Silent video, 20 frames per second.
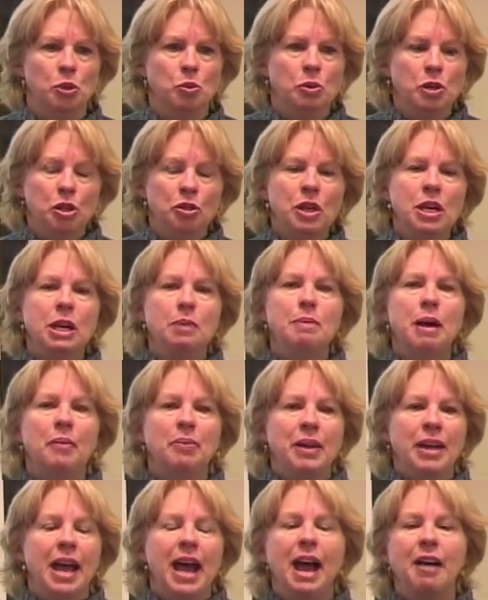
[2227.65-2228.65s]
When you think about
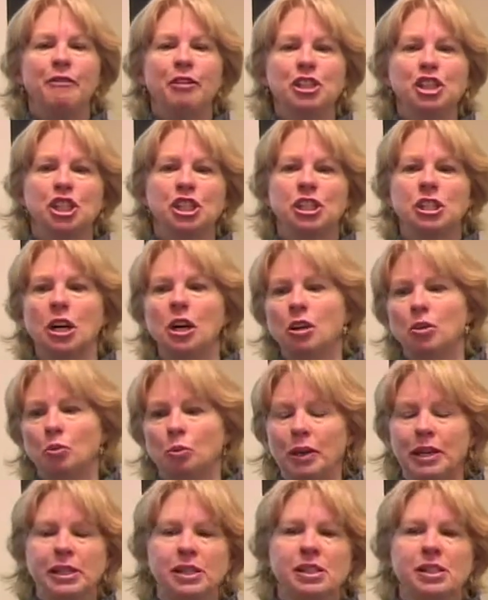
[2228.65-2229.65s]
the average adult
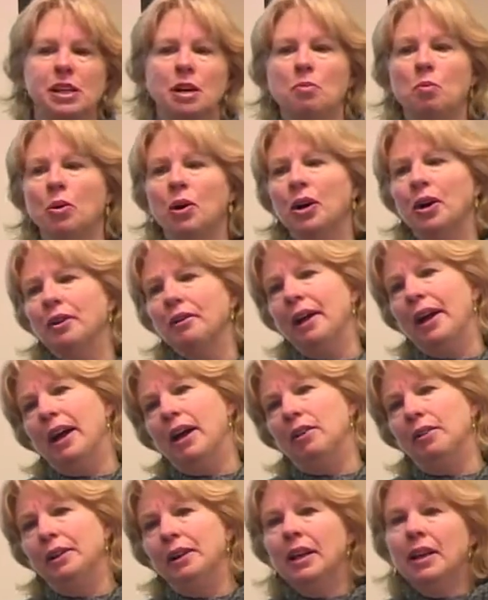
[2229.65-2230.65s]
reads somewhere
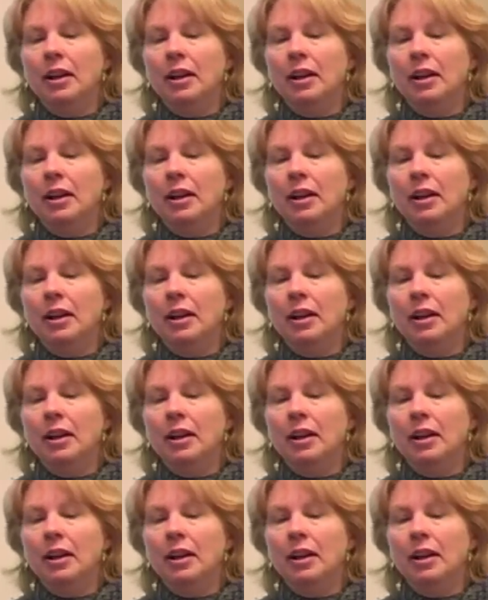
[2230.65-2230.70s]
around,